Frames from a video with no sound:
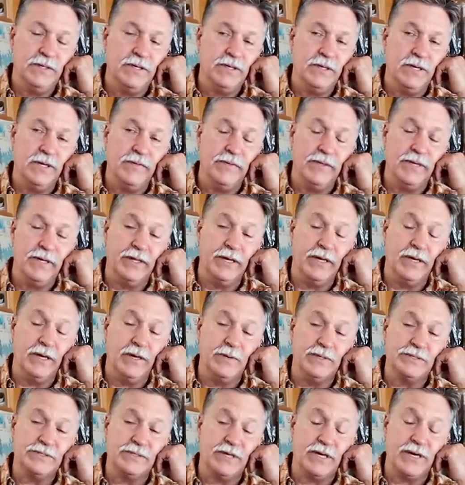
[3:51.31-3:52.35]
And then uh,
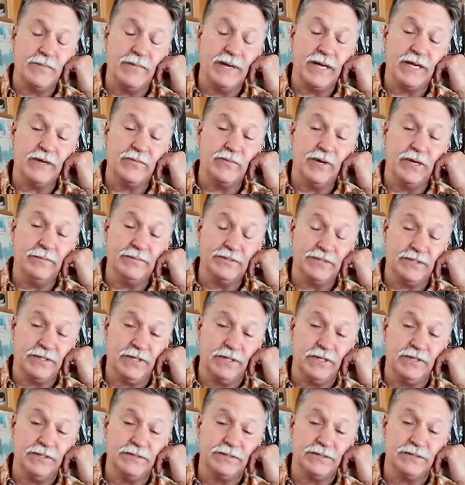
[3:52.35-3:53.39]
we started making rubber
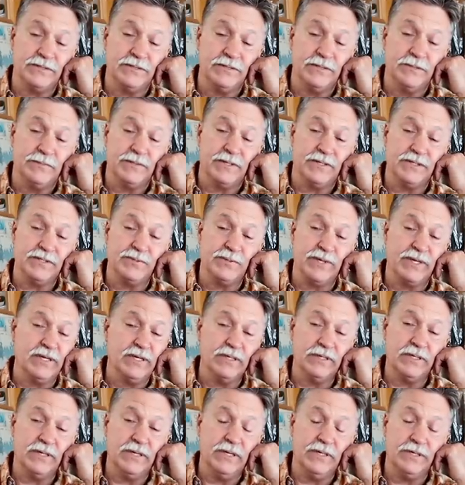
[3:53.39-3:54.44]
skirts because we
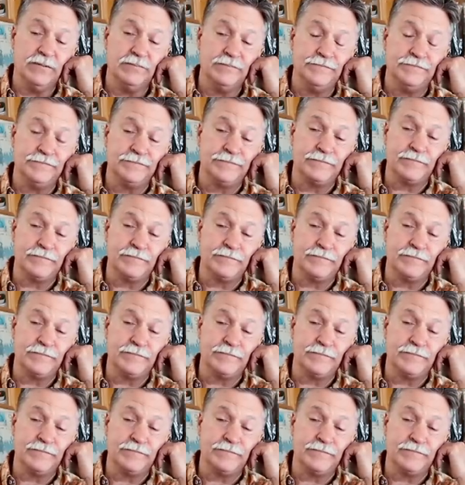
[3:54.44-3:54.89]
couldn't get them.